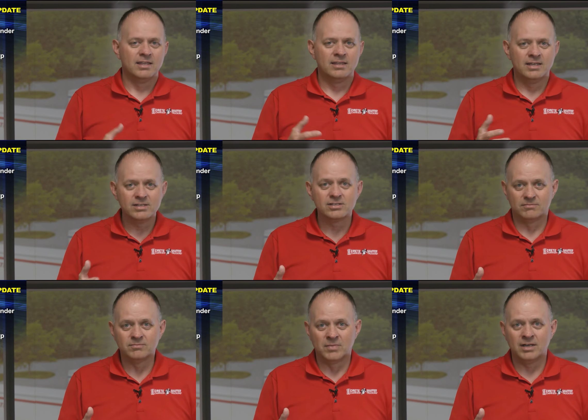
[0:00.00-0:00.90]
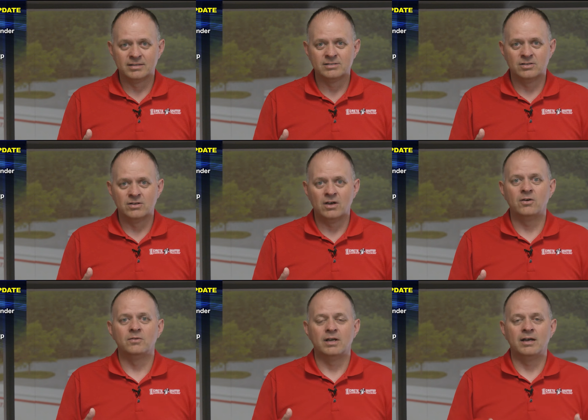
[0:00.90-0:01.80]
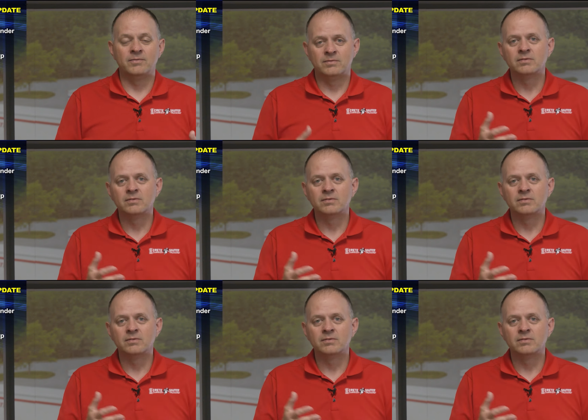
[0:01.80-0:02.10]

This month, as you know, uh,